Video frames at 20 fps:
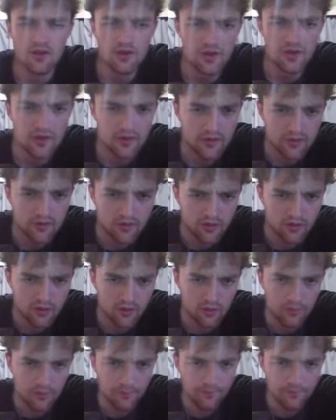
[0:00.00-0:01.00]

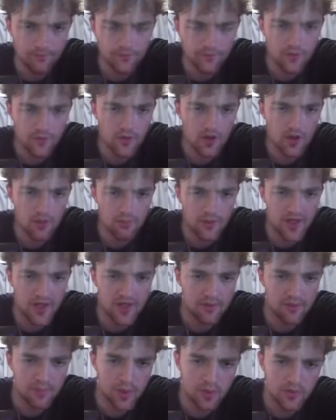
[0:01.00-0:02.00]
So my
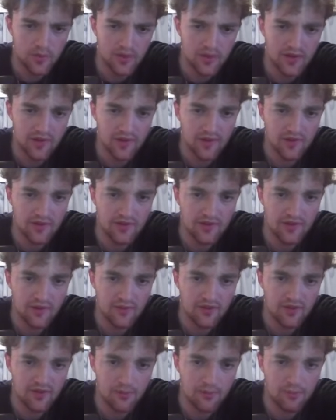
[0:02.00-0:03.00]
opponent does have
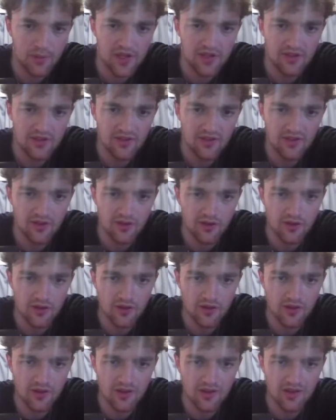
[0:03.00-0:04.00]
some pieces on
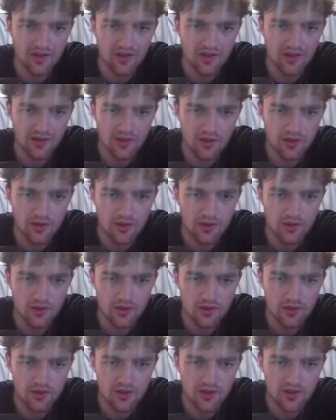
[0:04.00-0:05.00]
the
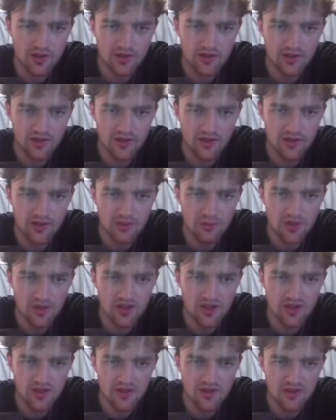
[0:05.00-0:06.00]
king side,
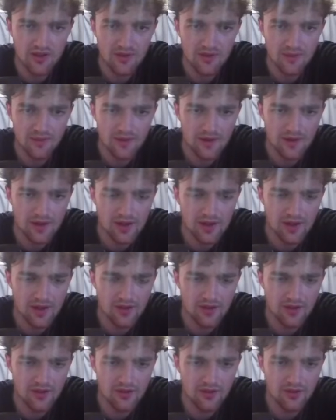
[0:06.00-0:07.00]
but he
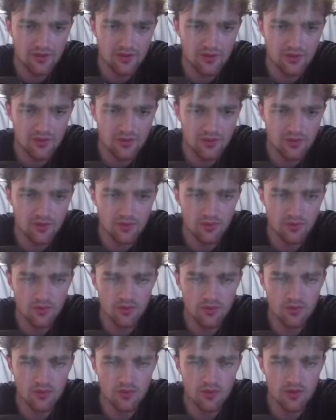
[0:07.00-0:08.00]
has to
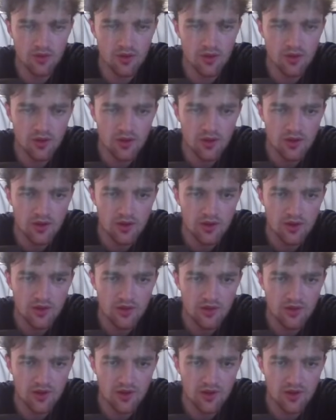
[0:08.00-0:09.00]

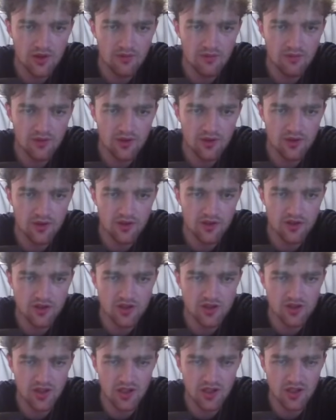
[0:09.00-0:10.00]
take
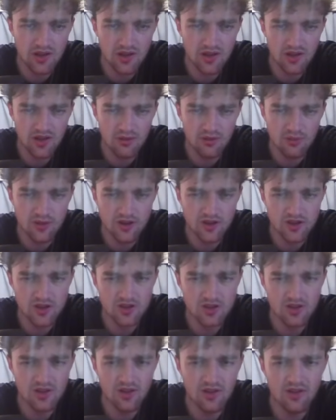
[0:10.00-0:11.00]
advantage right now,
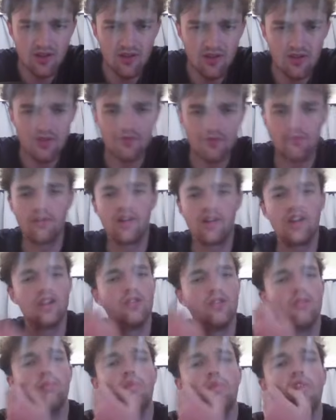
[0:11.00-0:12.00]
which this is a very
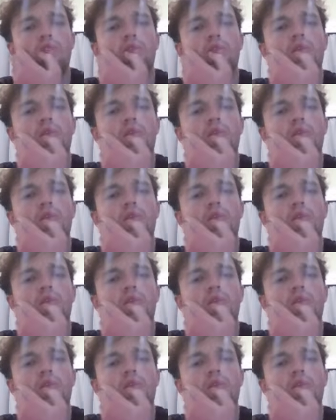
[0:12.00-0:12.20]
good move.